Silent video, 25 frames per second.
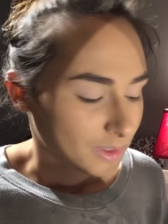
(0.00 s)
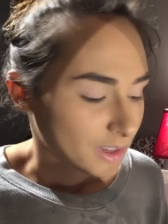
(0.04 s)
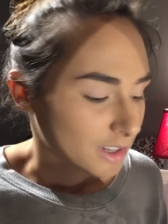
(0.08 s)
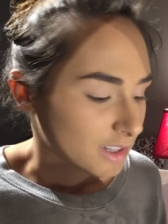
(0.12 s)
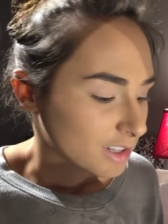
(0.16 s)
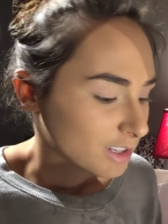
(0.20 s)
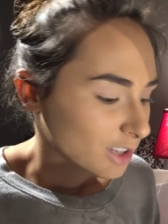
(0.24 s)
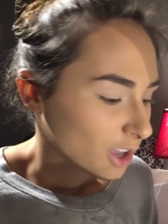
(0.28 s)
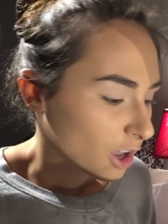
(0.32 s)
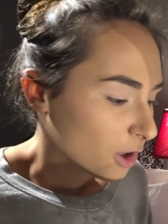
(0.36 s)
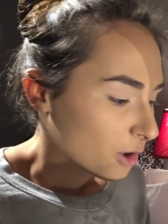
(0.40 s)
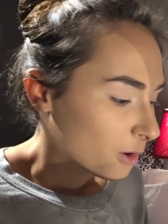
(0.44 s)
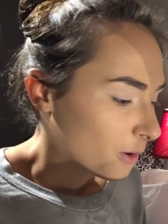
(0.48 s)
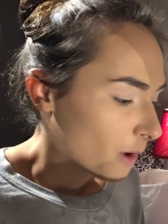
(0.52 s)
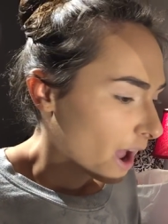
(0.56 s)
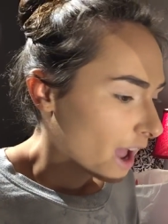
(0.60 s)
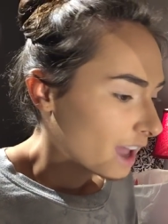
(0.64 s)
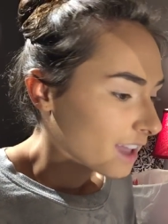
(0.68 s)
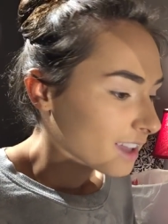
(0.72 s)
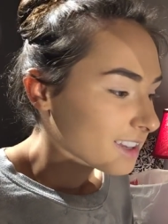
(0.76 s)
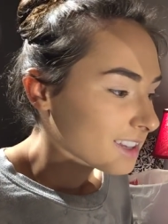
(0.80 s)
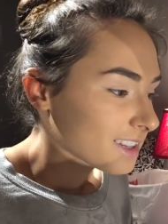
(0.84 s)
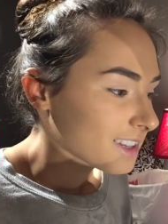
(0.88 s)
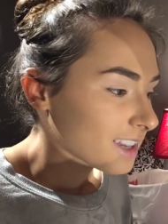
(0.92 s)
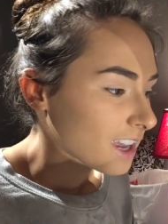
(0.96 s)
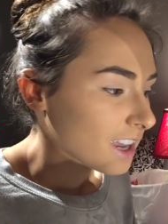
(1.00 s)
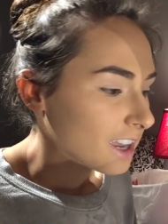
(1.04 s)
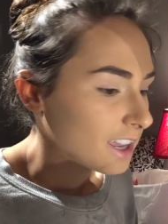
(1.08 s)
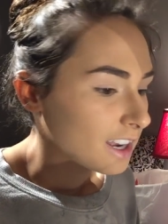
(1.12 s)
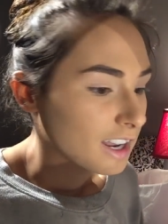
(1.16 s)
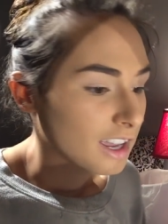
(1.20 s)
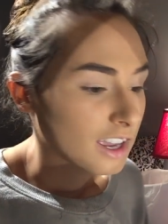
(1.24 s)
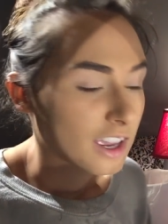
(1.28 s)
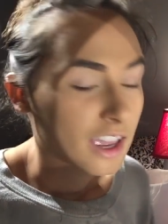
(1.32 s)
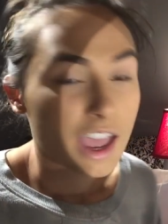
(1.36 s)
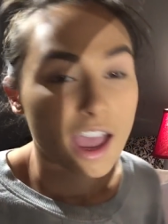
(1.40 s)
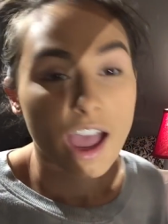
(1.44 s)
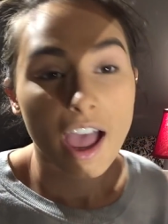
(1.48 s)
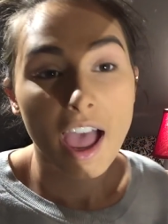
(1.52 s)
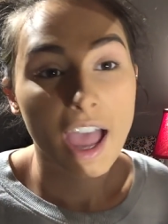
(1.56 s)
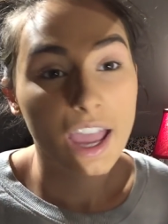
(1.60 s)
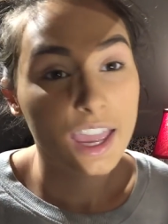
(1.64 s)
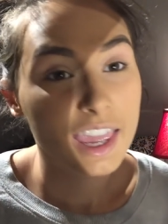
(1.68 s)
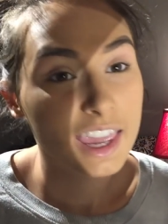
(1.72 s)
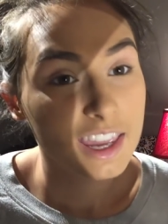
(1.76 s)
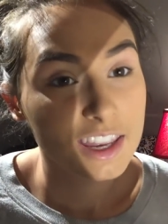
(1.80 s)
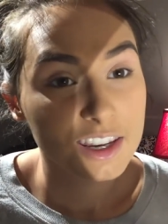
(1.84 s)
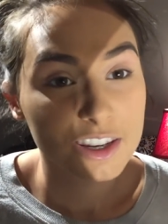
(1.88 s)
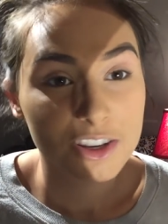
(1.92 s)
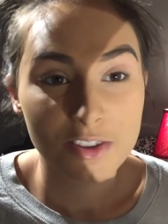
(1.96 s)
So I said, I
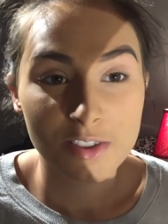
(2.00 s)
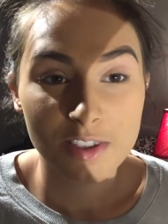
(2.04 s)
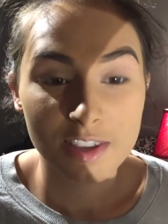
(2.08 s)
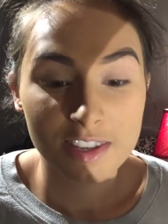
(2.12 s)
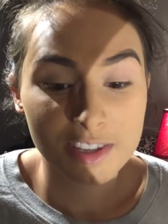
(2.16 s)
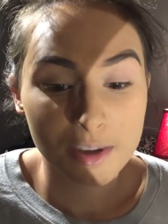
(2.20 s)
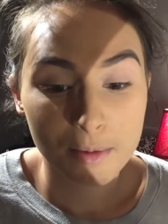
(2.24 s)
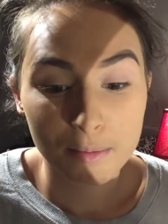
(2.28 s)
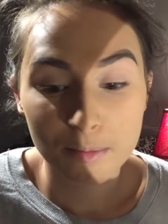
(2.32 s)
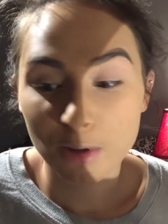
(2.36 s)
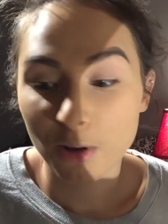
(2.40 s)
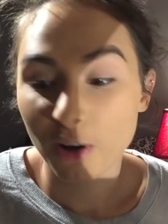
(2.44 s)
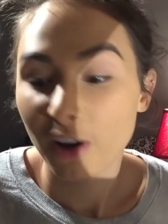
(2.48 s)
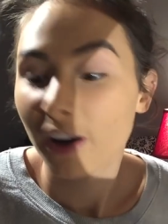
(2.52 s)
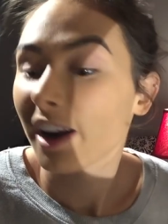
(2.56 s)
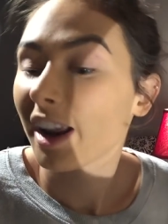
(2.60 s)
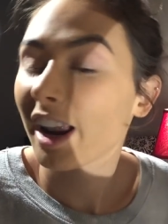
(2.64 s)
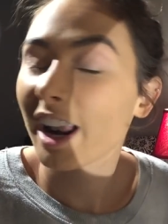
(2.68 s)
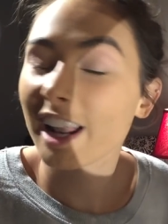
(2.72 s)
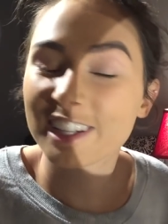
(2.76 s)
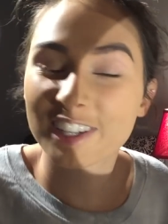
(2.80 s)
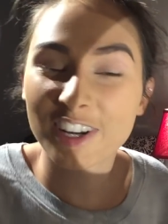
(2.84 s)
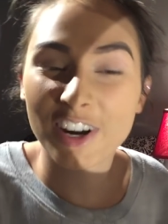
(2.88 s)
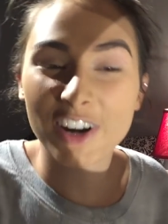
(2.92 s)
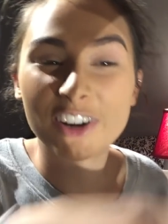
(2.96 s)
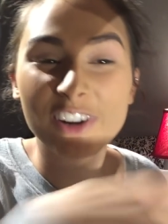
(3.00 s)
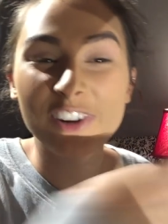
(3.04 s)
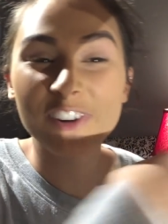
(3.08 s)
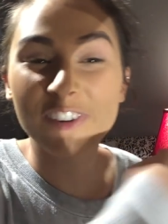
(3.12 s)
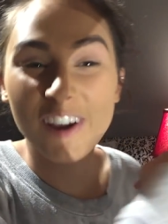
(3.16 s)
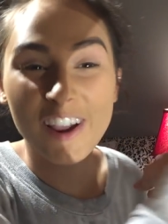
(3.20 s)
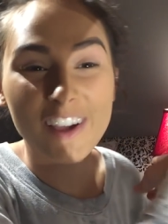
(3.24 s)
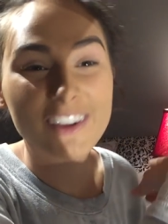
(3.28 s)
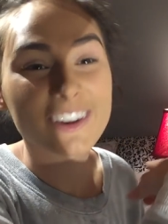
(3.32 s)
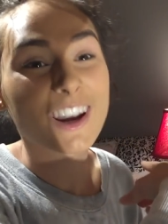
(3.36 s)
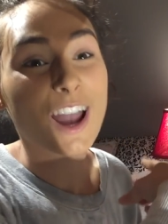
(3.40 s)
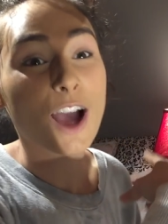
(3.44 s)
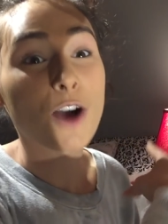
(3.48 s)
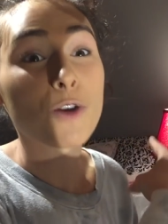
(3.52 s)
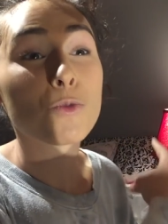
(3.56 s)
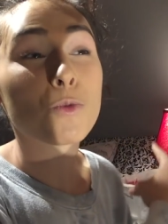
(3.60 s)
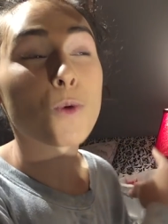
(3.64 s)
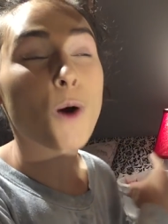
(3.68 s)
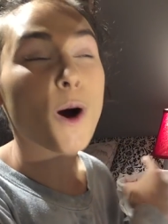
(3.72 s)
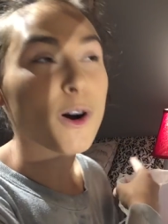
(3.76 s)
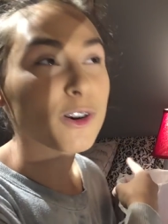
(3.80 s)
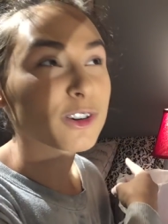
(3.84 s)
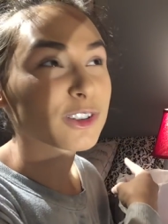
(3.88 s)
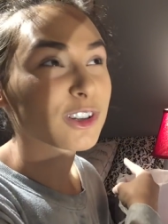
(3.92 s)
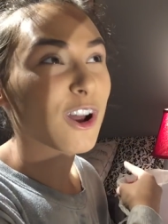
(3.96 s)
can't do this, I'm sorry. And I turned around and I
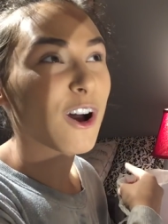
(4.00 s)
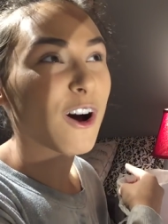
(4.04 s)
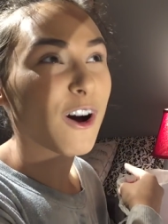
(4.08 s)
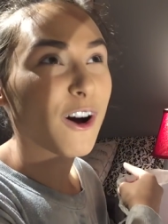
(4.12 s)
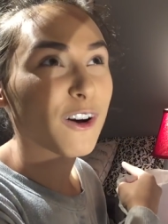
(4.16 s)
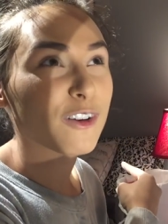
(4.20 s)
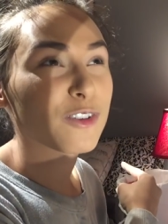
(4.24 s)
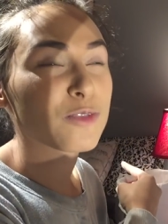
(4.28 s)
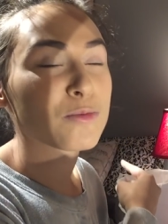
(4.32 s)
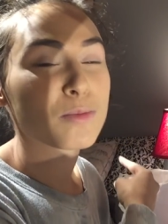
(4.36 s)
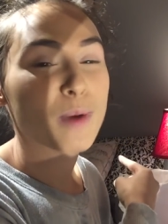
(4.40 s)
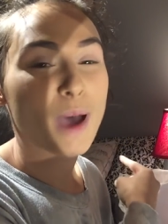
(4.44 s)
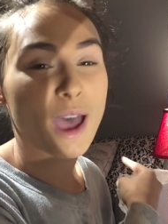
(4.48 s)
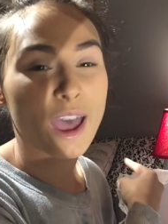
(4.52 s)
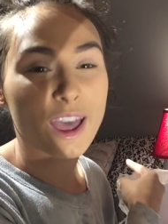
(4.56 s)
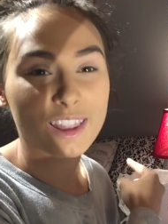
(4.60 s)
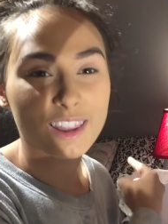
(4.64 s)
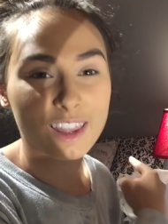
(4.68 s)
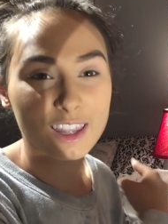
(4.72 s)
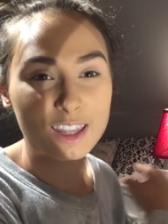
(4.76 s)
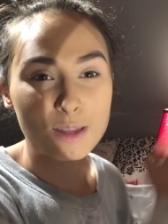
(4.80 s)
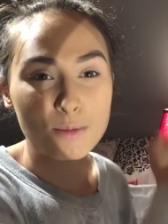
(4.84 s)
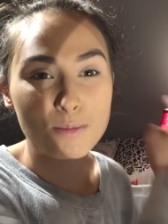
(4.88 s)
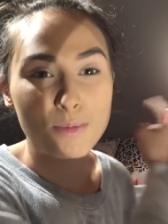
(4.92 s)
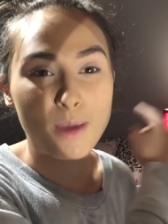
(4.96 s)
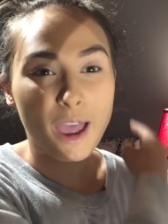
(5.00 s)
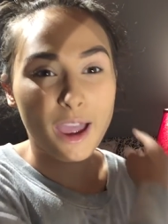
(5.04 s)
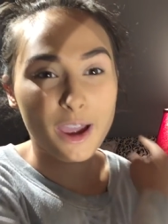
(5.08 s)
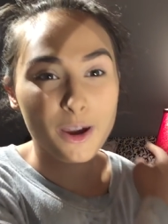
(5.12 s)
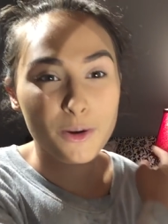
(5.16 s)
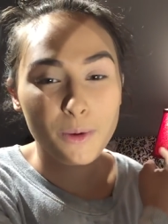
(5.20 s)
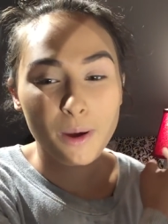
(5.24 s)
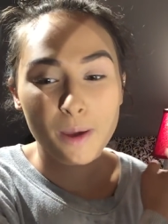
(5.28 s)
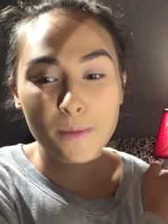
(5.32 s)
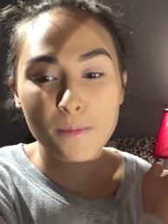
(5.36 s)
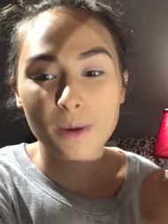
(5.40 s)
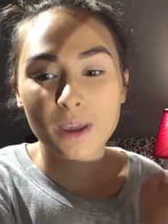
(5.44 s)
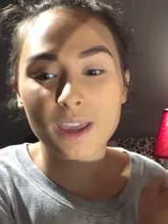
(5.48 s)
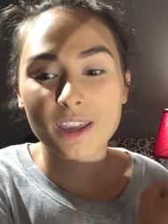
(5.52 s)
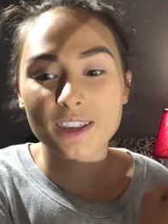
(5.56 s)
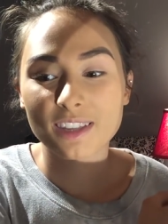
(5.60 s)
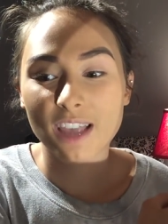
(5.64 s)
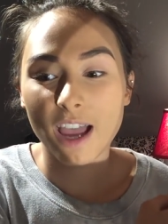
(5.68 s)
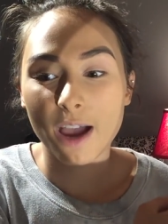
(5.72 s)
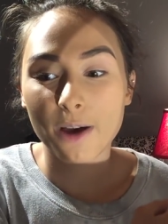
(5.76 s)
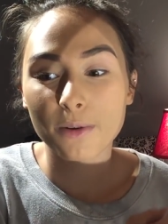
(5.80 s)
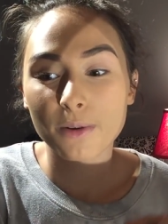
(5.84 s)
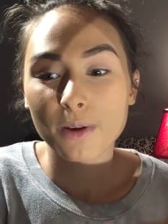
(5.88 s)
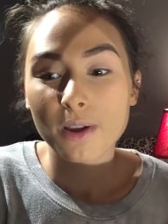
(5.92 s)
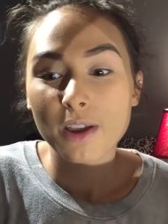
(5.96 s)
walked off back, like the back way, because
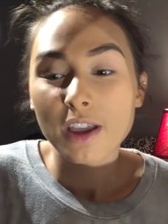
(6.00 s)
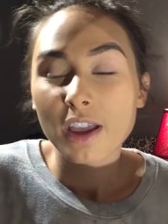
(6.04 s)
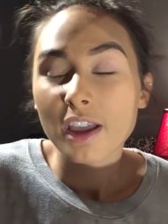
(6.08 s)
I